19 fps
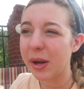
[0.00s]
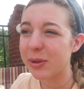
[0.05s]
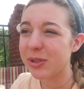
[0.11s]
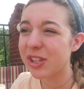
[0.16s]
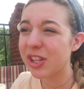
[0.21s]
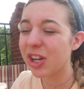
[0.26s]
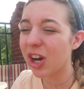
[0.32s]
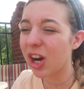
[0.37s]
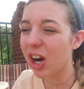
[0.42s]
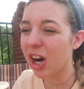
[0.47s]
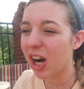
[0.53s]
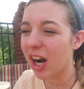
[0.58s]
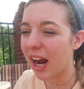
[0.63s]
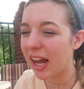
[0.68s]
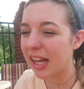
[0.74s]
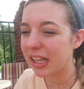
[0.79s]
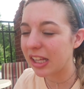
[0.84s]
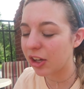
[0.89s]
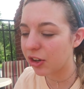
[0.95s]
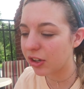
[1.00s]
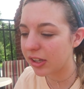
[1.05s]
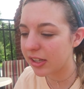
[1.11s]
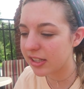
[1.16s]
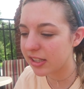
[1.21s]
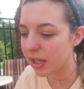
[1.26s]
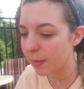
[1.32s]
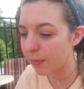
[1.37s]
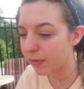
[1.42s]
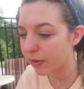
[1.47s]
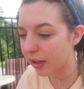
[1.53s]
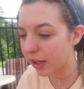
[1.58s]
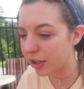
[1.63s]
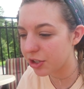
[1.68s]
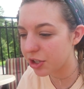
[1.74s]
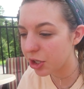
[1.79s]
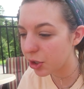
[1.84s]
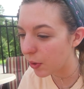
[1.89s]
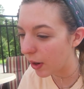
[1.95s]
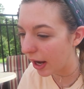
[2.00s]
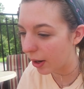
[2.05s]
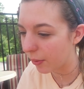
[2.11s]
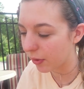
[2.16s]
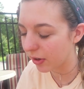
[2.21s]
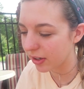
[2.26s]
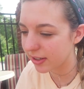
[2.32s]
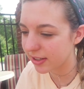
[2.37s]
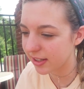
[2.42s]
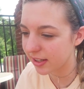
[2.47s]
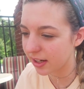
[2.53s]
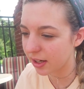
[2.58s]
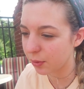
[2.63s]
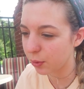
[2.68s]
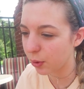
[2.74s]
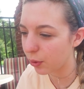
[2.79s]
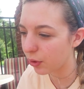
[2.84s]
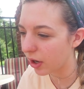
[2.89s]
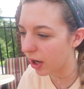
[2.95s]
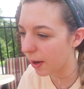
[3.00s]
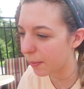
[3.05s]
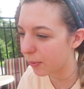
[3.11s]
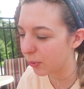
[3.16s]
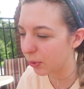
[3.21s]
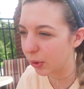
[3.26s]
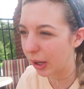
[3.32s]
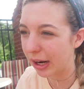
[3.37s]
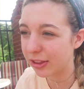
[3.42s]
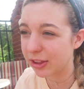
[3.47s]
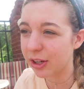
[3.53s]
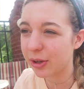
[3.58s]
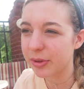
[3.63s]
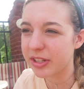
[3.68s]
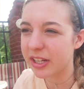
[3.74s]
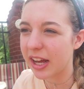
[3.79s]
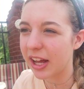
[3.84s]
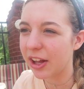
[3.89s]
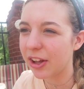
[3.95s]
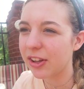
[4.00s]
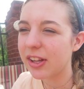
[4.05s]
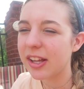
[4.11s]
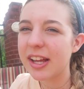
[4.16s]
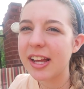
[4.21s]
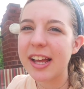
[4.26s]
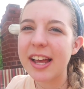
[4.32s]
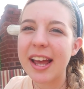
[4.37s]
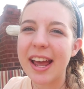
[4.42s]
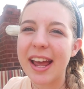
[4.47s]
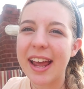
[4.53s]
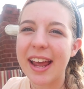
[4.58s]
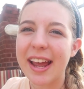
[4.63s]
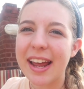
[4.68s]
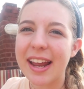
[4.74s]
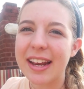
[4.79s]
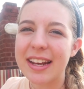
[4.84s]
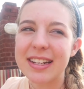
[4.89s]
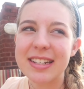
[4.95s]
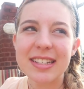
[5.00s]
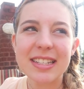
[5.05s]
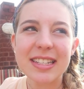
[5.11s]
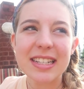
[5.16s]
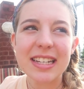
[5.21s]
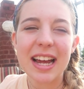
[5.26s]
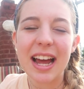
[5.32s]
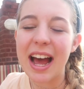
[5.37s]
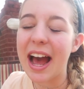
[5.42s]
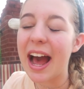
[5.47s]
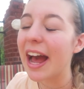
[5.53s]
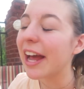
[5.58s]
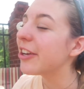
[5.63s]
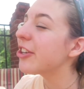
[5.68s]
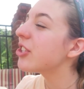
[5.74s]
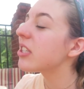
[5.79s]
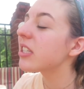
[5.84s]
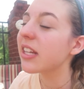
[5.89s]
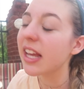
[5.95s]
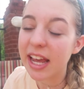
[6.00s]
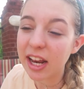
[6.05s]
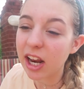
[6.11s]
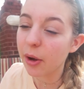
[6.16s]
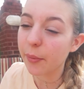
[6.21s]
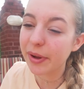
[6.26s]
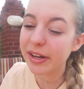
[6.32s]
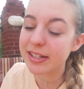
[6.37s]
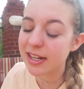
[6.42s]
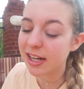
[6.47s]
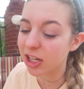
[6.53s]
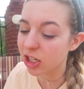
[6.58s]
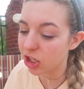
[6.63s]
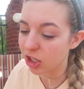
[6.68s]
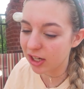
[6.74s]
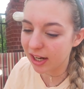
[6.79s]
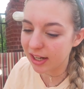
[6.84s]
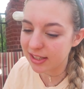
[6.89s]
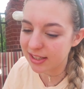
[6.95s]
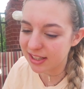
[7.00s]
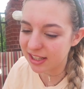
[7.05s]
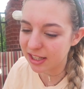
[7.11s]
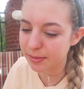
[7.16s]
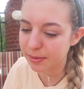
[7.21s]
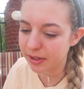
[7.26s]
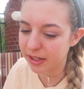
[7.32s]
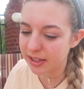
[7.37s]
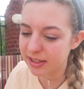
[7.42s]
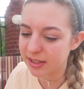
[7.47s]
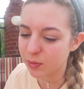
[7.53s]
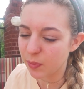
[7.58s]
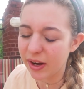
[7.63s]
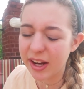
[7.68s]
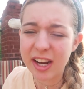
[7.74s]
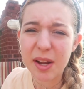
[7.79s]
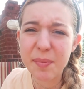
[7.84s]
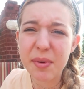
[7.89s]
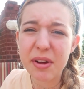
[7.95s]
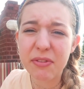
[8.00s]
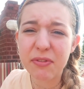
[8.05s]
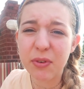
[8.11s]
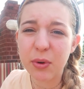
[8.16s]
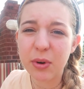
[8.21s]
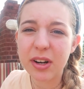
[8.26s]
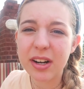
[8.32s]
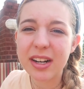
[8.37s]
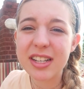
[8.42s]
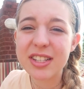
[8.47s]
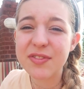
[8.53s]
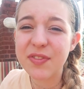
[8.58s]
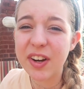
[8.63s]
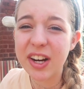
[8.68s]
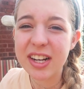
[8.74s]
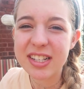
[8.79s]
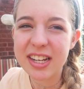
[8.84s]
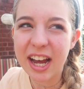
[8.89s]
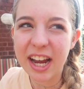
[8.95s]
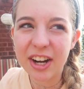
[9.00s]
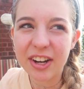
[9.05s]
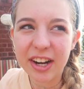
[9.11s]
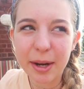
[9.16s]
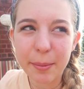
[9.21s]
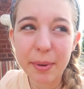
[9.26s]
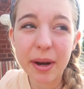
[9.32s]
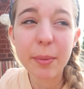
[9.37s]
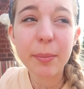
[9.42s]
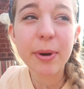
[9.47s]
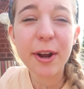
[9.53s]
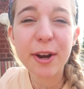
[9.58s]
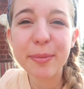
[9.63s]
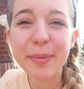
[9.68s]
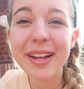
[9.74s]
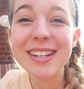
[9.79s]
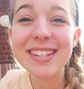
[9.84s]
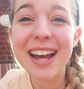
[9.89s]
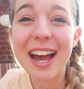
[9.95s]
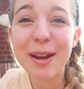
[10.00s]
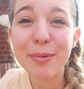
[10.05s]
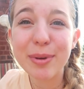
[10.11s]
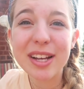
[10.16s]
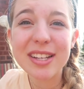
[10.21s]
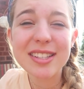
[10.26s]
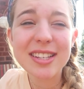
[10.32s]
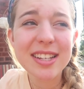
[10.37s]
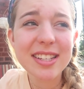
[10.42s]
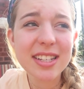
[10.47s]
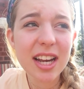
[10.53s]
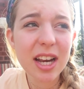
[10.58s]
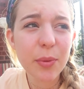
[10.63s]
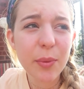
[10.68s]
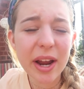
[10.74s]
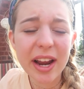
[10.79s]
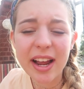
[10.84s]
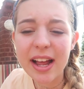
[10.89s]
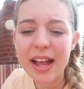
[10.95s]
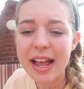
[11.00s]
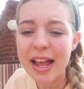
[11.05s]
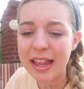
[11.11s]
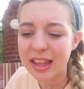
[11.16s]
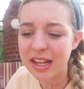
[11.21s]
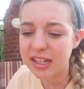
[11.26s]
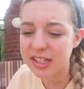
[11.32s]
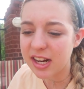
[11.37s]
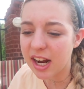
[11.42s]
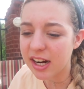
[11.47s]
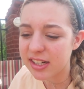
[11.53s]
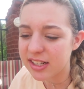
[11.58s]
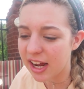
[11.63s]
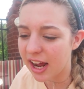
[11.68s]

When I was in the car, I literally slept for like two hours. And then I woke up and we were at the hotel, and I just cannot wait to get a good night's sleep because waking up at four is very tiring. But I'm proud of my dad because he stayed awake the entire